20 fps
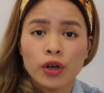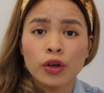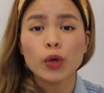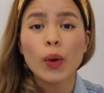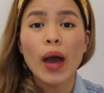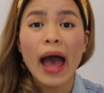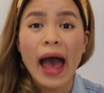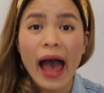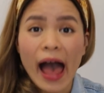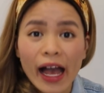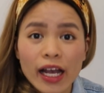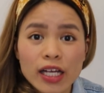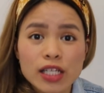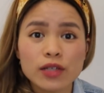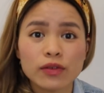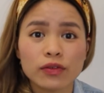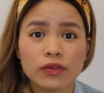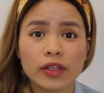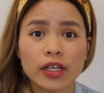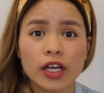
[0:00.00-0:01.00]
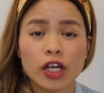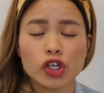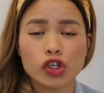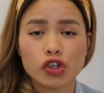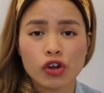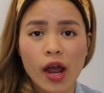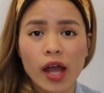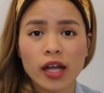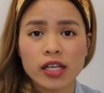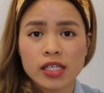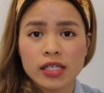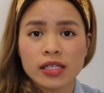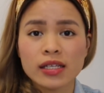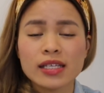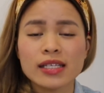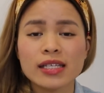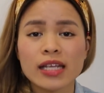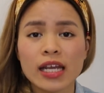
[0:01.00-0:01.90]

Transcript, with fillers: you're actively attracting this